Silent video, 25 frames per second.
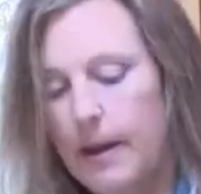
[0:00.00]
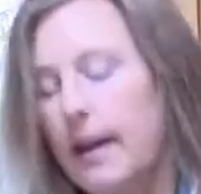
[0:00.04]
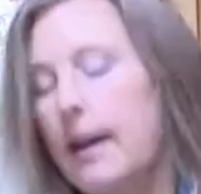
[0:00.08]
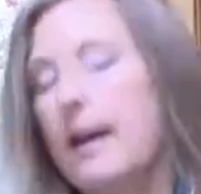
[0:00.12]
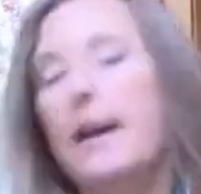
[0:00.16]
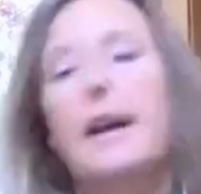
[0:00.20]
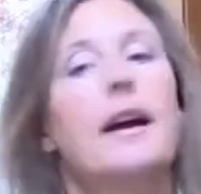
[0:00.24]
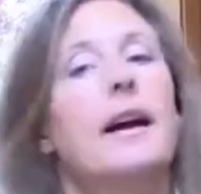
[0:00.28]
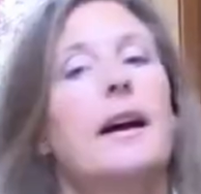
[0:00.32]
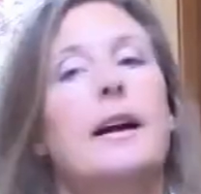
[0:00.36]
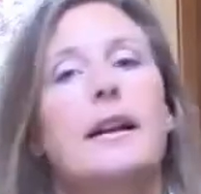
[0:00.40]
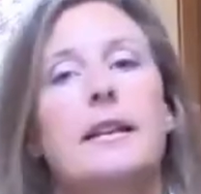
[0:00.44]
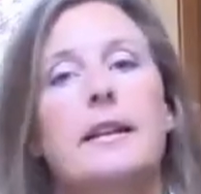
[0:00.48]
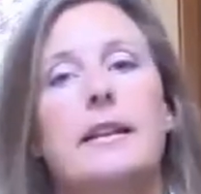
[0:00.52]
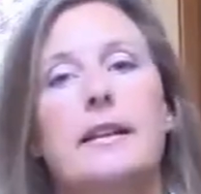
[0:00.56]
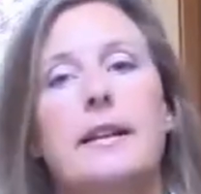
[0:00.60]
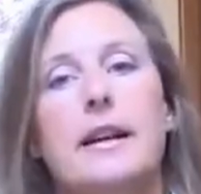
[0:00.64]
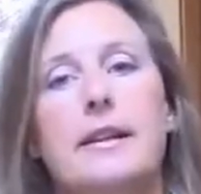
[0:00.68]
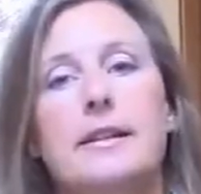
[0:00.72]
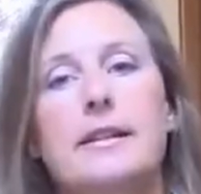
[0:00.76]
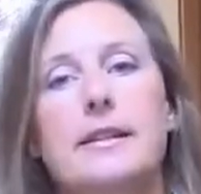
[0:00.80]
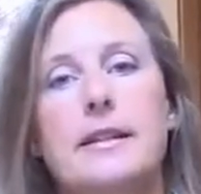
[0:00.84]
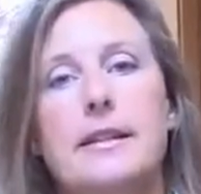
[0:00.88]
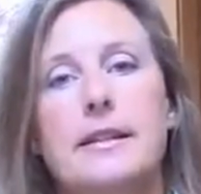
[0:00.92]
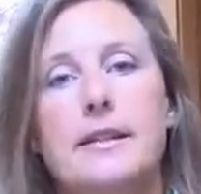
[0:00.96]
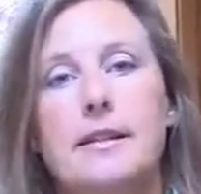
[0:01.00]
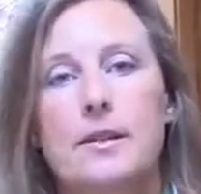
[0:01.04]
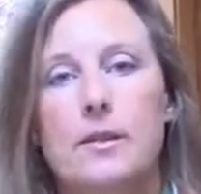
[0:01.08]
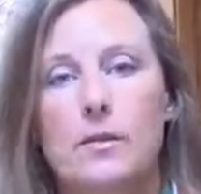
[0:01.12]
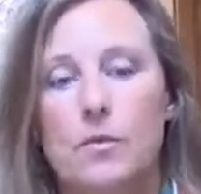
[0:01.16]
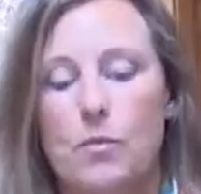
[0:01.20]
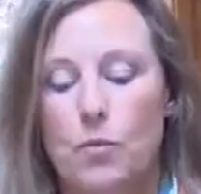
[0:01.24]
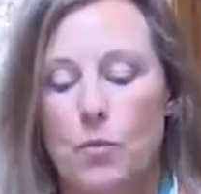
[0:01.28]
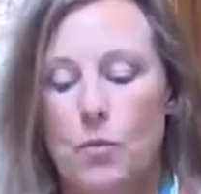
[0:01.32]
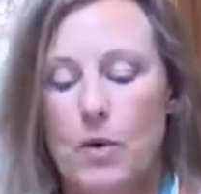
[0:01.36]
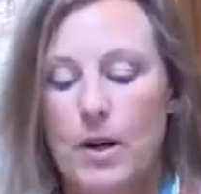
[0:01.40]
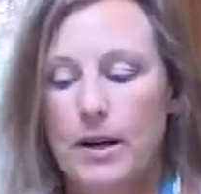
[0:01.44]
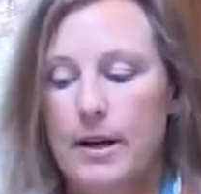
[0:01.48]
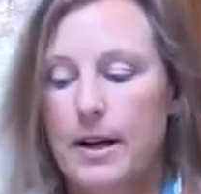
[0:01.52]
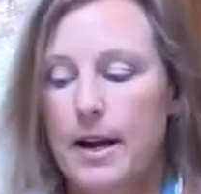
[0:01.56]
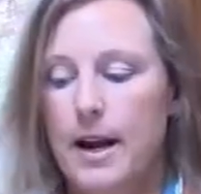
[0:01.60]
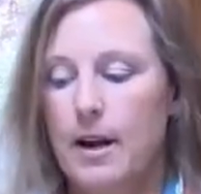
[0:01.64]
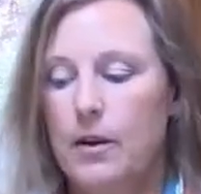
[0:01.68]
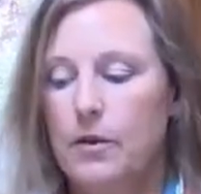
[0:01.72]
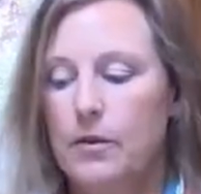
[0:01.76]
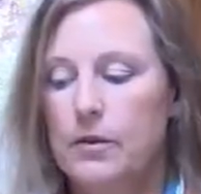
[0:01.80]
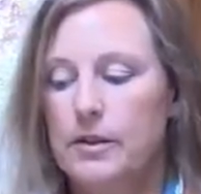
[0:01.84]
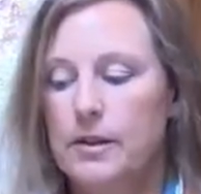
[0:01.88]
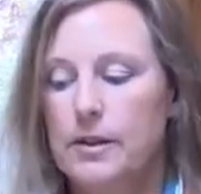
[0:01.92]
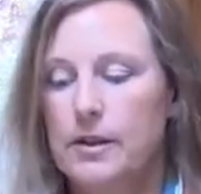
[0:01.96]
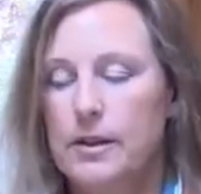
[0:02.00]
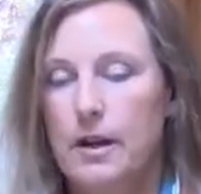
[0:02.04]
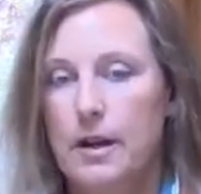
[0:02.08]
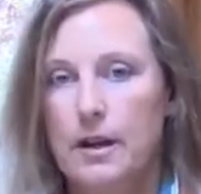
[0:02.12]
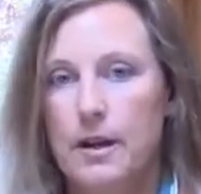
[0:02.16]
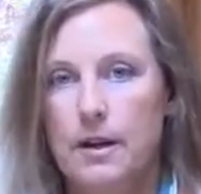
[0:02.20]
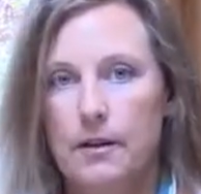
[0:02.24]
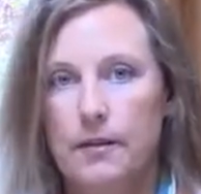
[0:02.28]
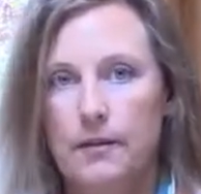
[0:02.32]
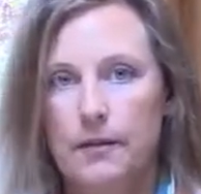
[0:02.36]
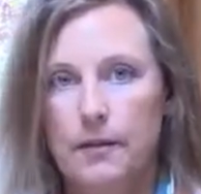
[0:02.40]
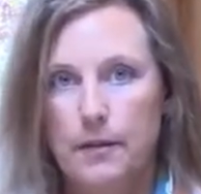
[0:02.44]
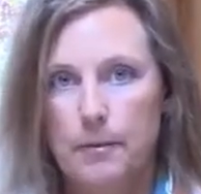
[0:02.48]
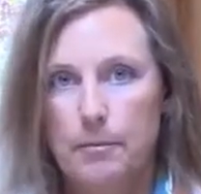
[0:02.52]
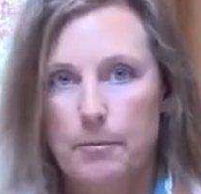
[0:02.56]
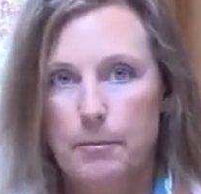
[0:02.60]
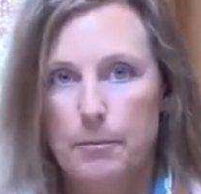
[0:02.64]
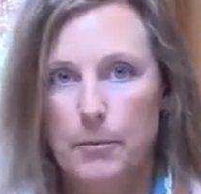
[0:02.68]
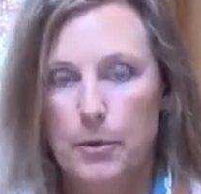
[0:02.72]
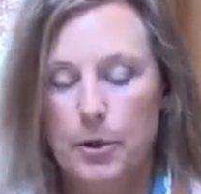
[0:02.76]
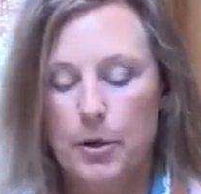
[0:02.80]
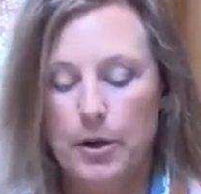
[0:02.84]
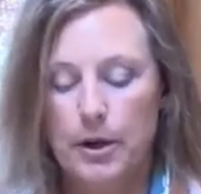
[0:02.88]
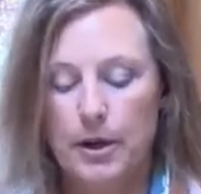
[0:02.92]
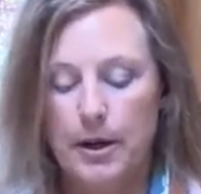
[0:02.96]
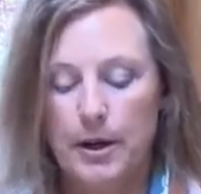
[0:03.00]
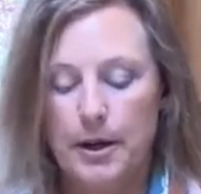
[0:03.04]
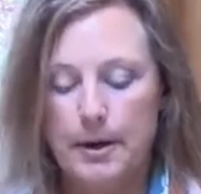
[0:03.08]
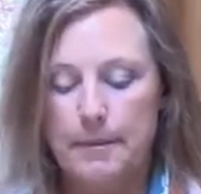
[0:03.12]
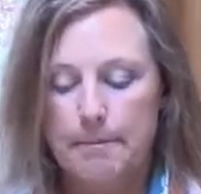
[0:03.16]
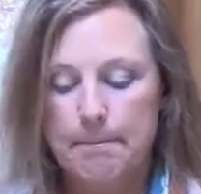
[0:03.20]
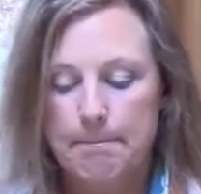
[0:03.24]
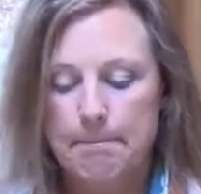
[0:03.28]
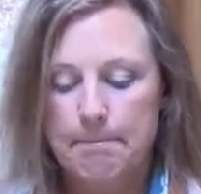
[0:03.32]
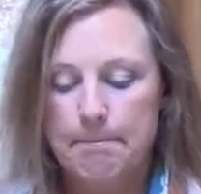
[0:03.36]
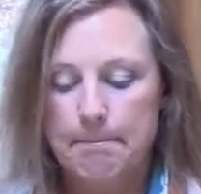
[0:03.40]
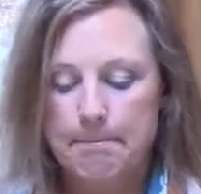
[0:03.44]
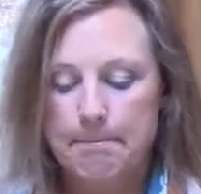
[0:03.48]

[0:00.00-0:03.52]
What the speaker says: And the next is 1 ounce of myrrh gum.